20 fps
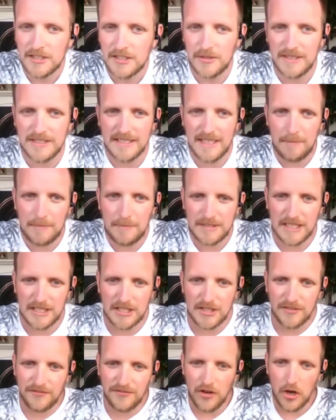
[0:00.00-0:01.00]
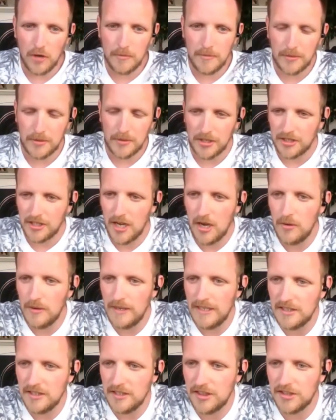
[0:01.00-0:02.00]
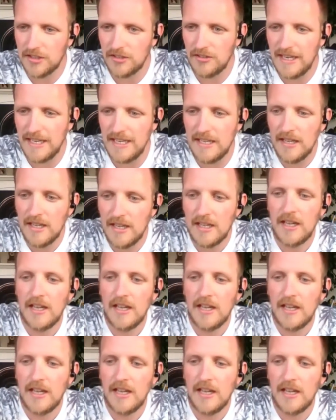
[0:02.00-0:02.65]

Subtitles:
So into that position for me, we're going to go in 3,